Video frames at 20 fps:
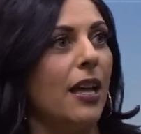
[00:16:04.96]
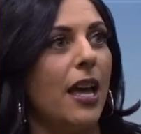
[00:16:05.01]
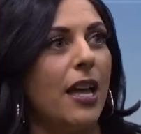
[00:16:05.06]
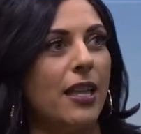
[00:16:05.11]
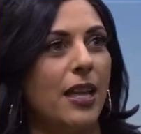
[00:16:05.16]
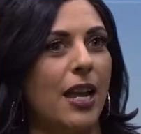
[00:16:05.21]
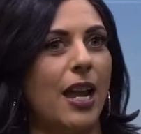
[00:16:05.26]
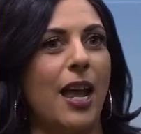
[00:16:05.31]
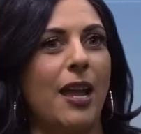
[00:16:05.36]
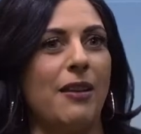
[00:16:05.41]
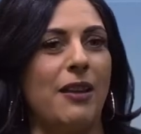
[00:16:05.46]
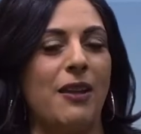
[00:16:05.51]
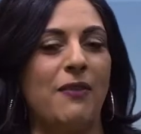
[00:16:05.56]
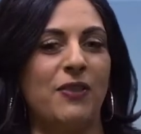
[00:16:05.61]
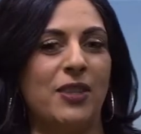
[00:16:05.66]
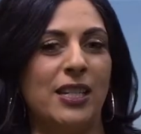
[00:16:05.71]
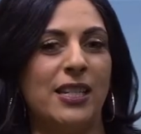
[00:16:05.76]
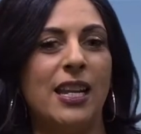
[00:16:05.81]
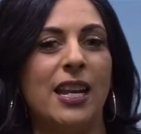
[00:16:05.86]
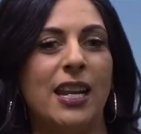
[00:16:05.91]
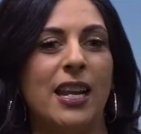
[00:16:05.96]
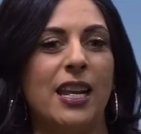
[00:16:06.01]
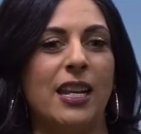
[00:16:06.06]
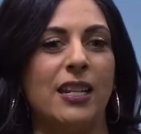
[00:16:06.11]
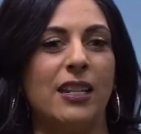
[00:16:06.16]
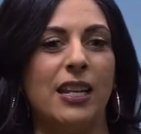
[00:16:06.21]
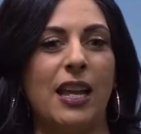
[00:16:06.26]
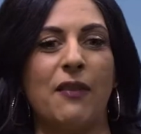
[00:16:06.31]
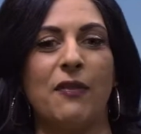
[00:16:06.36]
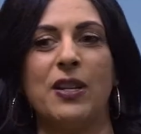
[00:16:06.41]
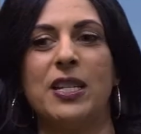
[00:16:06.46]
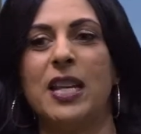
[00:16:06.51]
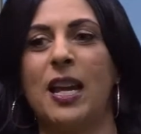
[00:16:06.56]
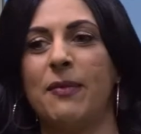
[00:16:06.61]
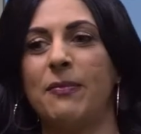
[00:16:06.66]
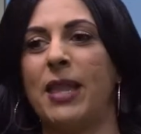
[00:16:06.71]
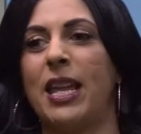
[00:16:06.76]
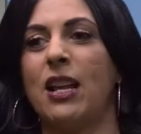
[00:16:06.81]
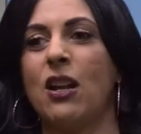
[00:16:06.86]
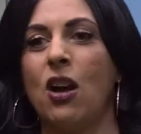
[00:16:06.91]
If the tenant, every
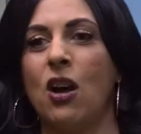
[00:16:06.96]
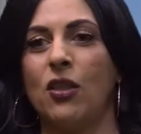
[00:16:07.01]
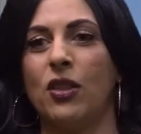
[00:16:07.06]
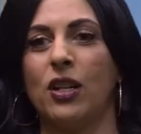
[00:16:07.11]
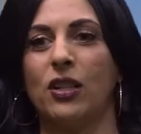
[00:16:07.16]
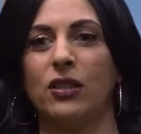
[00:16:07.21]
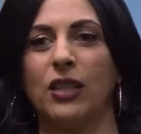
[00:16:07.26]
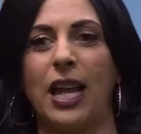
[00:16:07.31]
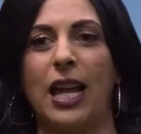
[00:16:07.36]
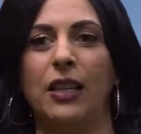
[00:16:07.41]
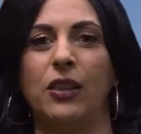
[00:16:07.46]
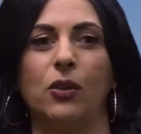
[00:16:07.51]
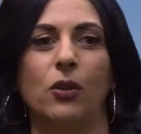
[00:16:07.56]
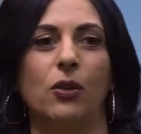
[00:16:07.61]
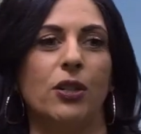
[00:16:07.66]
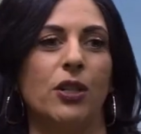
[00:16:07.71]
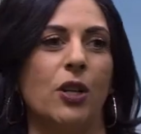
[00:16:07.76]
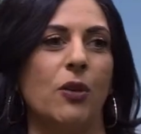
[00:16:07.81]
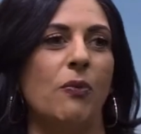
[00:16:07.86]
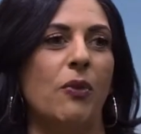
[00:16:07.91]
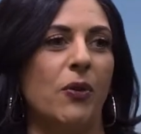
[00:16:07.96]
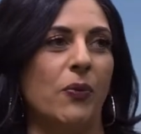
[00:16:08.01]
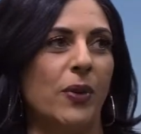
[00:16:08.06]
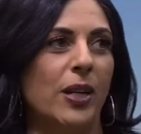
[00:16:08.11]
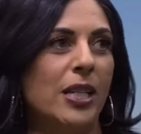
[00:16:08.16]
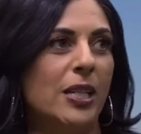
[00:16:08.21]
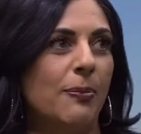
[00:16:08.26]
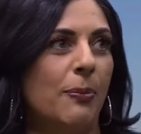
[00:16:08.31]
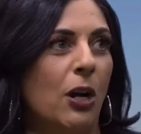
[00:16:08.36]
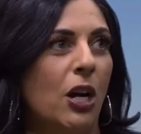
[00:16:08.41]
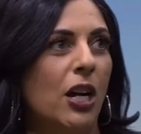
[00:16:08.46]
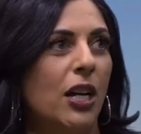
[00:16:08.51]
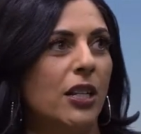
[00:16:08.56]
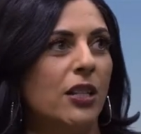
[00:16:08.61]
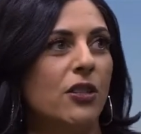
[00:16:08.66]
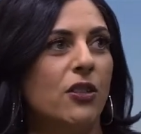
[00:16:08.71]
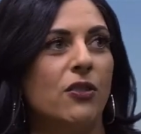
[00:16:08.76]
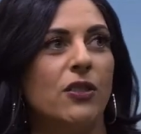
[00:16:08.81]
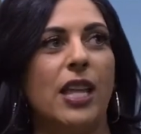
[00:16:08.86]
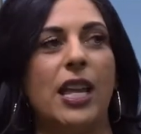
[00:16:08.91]
time they call their landlord, no one
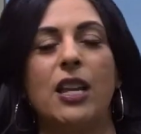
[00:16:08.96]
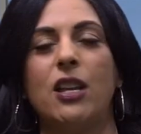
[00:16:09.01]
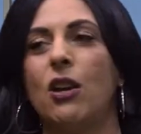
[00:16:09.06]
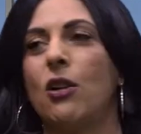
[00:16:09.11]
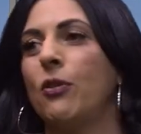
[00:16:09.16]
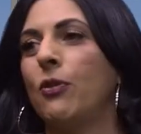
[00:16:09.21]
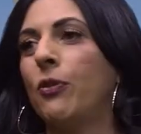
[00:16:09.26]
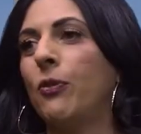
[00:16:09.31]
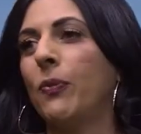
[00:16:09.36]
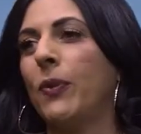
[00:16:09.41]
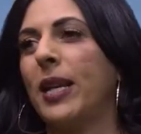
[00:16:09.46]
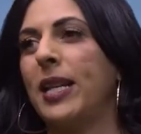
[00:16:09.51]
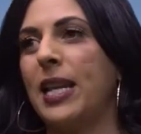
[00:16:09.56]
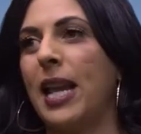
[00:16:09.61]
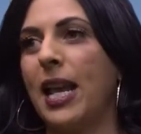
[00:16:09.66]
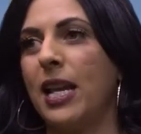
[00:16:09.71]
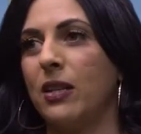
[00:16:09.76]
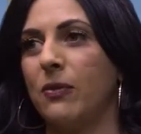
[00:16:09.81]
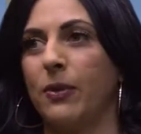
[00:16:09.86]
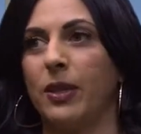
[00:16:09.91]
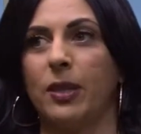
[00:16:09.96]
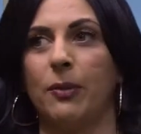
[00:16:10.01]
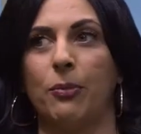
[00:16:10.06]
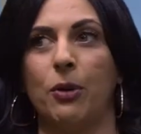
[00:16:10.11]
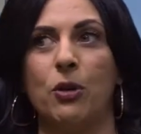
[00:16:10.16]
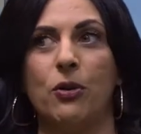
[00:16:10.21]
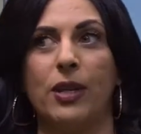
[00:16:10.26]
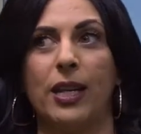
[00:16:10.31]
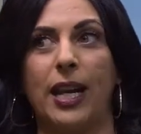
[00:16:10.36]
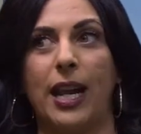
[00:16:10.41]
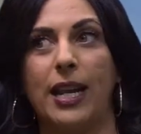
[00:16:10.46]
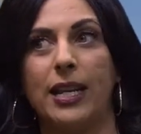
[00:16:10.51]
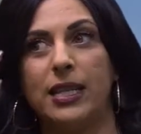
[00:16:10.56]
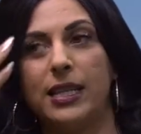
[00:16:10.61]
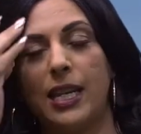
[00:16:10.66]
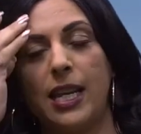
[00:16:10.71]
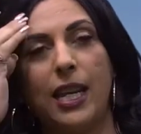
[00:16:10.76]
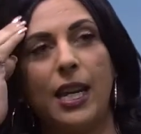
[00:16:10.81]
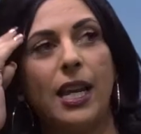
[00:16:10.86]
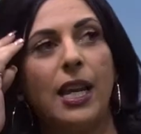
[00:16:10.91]
responds, or they go 3 days with a broken
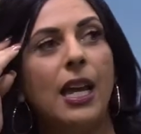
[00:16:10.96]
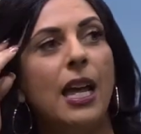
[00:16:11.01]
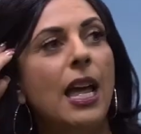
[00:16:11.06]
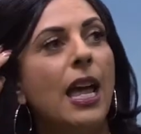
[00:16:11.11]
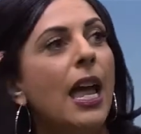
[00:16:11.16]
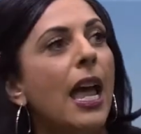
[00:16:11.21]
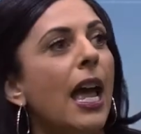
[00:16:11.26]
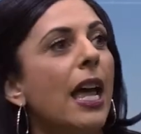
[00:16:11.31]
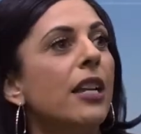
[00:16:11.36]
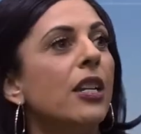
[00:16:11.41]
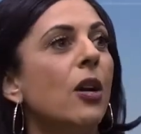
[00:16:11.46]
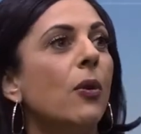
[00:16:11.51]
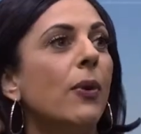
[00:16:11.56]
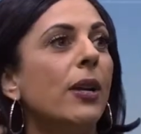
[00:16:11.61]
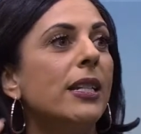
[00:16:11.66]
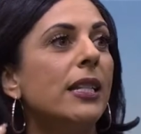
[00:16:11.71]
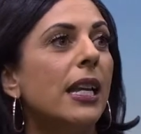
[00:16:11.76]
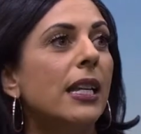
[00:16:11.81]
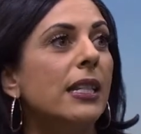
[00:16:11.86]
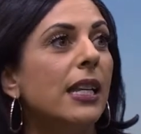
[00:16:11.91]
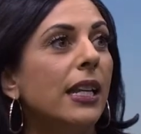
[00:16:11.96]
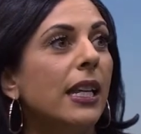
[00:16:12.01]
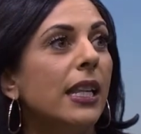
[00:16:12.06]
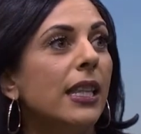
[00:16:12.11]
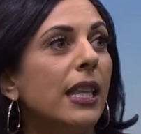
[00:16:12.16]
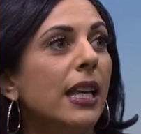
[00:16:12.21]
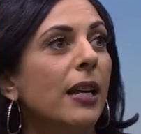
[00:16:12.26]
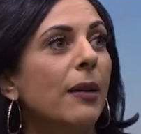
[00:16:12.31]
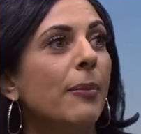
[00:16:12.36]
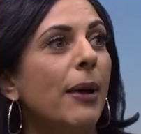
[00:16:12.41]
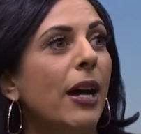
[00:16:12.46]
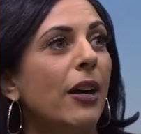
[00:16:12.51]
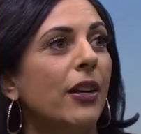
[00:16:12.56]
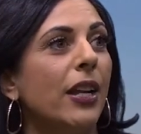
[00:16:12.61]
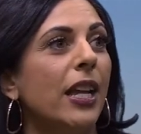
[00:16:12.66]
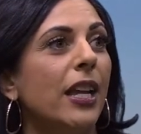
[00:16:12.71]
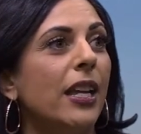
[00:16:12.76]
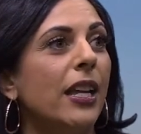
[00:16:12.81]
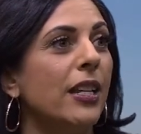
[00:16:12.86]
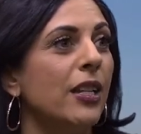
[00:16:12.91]
AC and no one does anything about
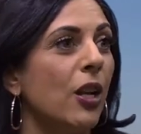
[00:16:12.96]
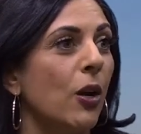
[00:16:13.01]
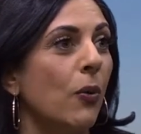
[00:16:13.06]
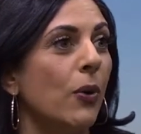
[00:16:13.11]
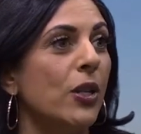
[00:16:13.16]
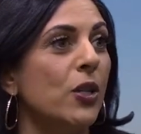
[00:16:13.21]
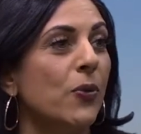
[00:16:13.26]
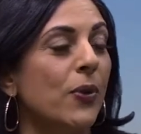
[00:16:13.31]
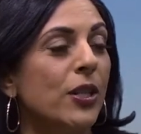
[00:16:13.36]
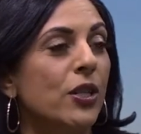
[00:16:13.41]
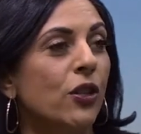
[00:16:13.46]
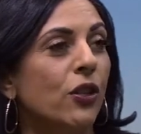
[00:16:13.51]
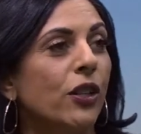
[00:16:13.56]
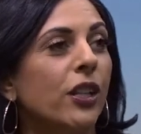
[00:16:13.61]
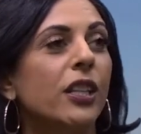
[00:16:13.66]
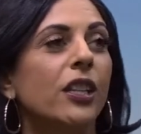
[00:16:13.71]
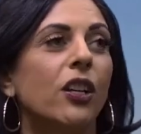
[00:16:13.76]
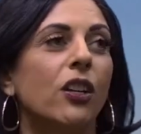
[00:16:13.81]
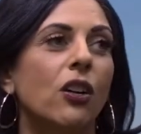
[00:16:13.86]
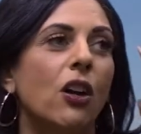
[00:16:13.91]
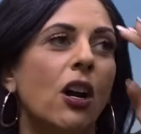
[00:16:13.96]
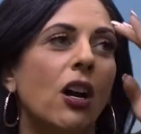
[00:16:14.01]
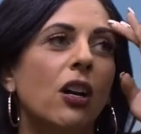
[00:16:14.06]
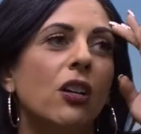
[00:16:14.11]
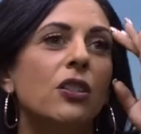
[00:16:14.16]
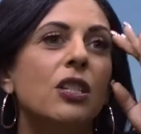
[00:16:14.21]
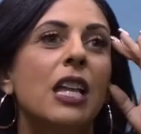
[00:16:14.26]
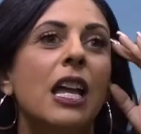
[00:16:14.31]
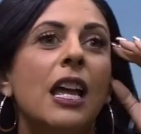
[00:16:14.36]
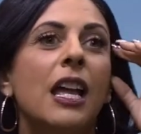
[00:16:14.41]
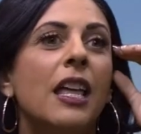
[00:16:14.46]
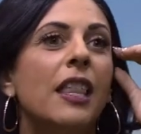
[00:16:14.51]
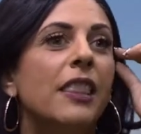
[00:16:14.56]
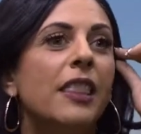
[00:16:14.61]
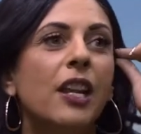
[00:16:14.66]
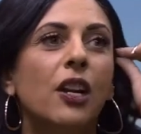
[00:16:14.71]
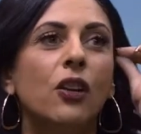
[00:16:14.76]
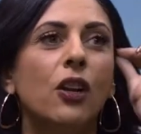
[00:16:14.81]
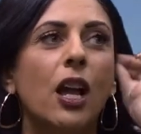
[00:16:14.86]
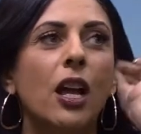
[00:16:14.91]
it and no one's returning their calls,
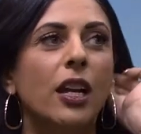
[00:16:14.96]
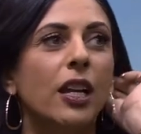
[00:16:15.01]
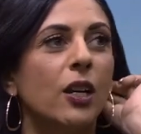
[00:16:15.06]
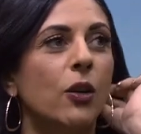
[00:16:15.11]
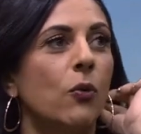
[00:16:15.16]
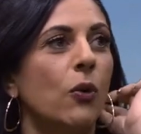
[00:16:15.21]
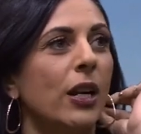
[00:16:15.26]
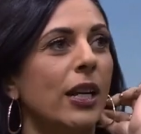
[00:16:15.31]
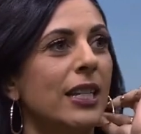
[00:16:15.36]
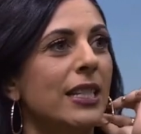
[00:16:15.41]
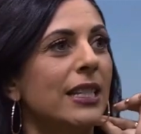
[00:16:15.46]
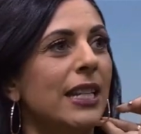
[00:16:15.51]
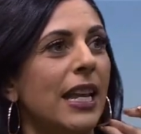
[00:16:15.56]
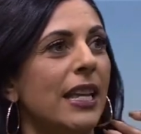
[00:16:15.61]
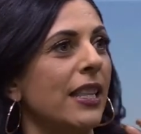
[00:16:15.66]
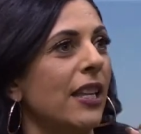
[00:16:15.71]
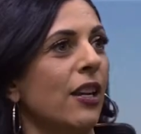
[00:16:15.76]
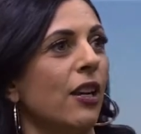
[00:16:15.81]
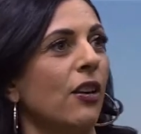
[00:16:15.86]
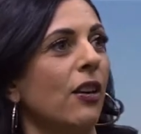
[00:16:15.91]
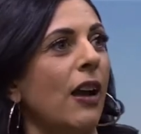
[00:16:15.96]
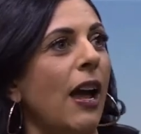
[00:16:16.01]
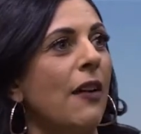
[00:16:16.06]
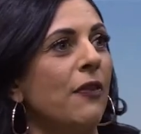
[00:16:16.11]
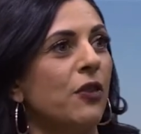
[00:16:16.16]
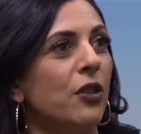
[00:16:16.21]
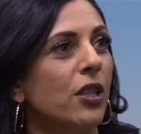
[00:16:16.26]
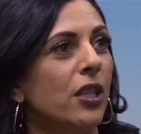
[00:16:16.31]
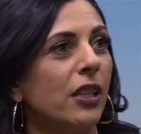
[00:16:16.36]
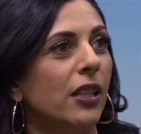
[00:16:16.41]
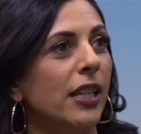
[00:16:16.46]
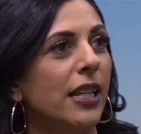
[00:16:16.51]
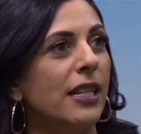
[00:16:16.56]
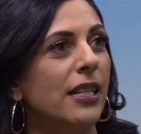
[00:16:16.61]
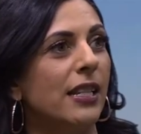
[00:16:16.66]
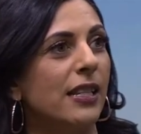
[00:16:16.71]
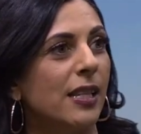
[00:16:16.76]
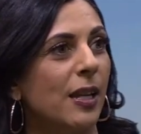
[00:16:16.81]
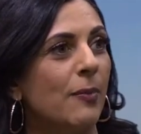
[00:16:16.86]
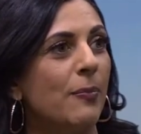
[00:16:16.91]
they're not going to want to stay there after the lease
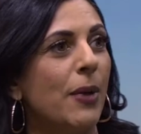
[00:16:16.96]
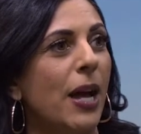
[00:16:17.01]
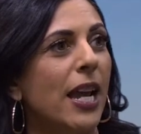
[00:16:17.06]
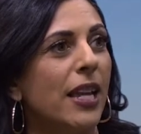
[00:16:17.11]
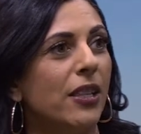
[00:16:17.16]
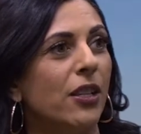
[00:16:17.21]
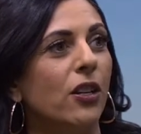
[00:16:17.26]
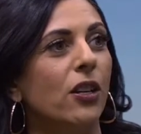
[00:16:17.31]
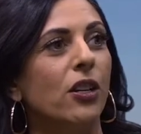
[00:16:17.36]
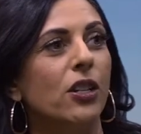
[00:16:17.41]
is up either.